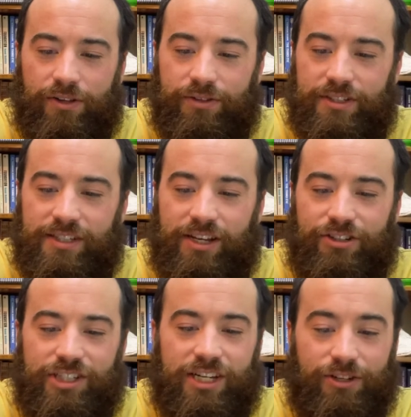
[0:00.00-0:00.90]
follow this
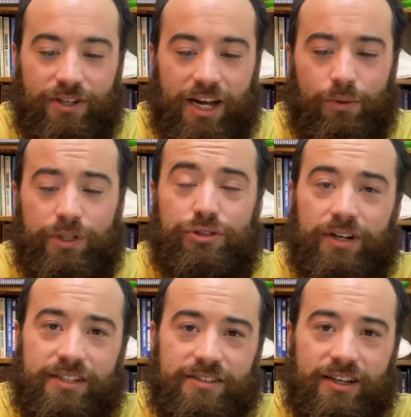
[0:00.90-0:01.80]
energy and unite,
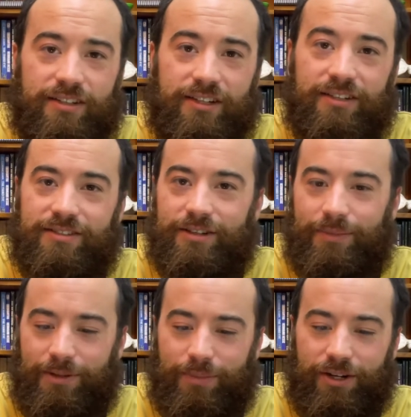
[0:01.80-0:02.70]
we transcend into
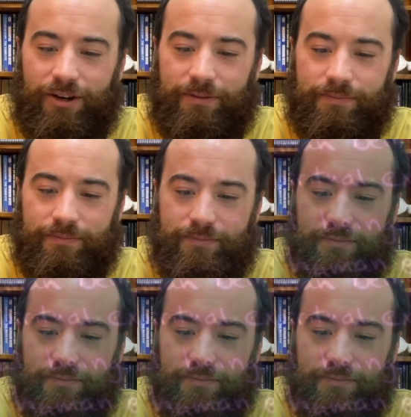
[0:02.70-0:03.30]
something bigger.